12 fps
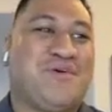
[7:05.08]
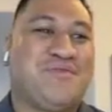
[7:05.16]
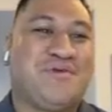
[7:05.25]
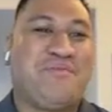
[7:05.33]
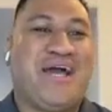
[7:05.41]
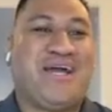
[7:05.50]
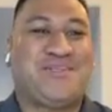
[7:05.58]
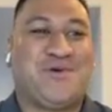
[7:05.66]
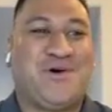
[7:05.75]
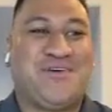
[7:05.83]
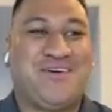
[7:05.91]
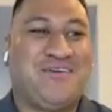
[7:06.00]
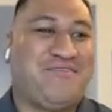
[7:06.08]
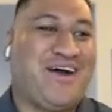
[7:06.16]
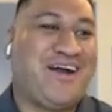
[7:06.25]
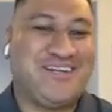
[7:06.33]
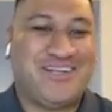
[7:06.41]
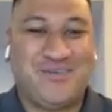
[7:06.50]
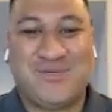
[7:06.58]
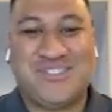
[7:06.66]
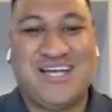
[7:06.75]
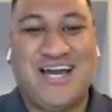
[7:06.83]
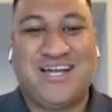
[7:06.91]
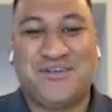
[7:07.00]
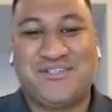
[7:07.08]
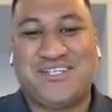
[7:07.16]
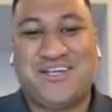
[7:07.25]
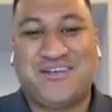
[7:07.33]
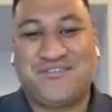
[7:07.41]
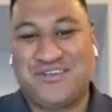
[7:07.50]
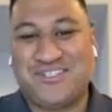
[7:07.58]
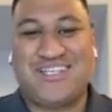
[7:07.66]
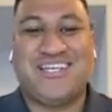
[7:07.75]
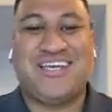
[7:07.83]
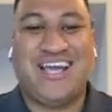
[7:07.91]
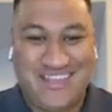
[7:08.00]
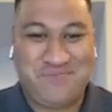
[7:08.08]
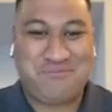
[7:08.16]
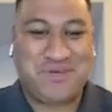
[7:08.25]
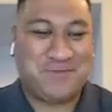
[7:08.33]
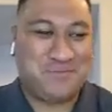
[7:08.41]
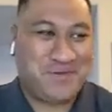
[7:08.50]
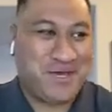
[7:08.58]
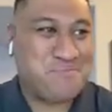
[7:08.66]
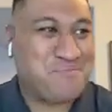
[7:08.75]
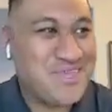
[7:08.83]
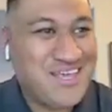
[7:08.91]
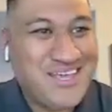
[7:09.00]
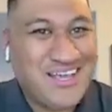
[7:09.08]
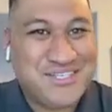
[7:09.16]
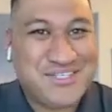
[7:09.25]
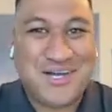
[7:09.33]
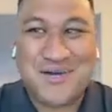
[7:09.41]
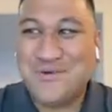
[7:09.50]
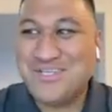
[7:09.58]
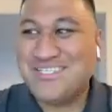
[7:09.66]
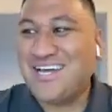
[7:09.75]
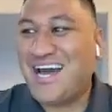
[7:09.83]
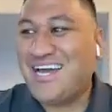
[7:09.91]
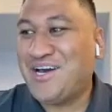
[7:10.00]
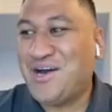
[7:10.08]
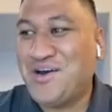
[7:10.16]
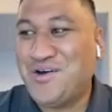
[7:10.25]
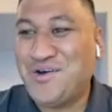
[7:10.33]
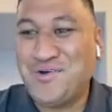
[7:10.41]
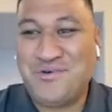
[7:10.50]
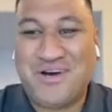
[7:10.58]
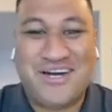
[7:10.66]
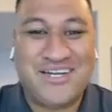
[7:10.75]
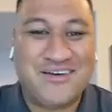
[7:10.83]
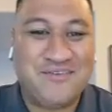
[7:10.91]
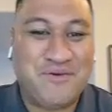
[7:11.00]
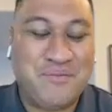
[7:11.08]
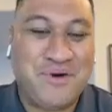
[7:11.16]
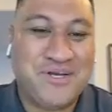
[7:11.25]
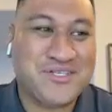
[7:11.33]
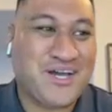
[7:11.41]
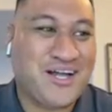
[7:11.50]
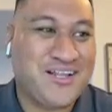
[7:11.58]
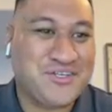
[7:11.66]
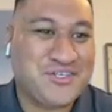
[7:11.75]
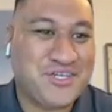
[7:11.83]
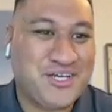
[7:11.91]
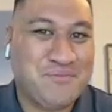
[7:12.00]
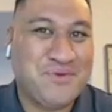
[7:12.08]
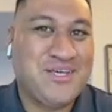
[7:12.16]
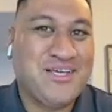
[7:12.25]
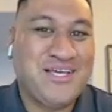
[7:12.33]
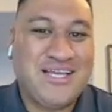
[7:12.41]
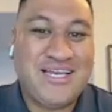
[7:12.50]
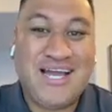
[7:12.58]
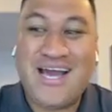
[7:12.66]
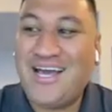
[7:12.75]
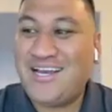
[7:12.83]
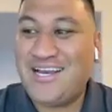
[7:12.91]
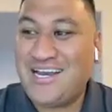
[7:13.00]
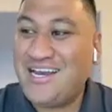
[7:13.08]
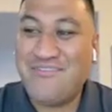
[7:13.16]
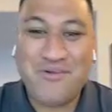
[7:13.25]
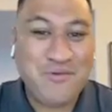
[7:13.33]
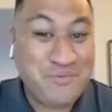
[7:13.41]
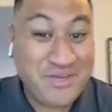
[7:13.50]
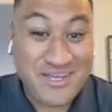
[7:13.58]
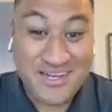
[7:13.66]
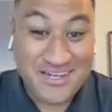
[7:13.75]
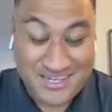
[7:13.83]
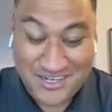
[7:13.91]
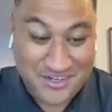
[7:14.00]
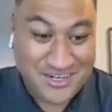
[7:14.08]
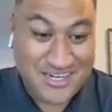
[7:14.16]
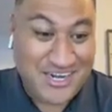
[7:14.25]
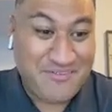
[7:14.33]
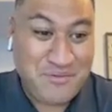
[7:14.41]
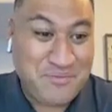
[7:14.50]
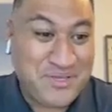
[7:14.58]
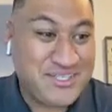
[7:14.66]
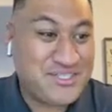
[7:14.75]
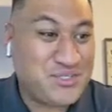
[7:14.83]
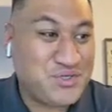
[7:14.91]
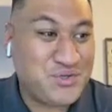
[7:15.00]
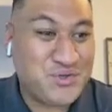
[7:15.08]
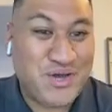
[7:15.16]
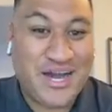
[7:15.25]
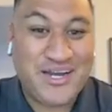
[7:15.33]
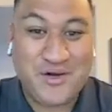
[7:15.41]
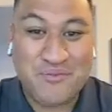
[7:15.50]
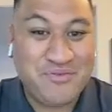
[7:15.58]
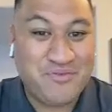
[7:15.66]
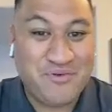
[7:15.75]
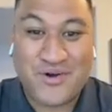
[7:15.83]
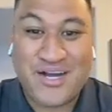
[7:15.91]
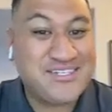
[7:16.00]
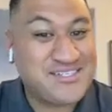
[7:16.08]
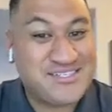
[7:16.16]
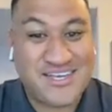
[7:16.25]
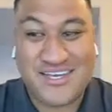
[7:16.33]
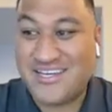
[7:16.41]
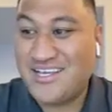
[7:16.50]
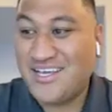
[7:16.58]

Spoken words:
from the Pac-12 got fired and went to Idaho State University, and they picked me up. So I went to Idaho on a football scholarship. Never been to Idaho before. I just said,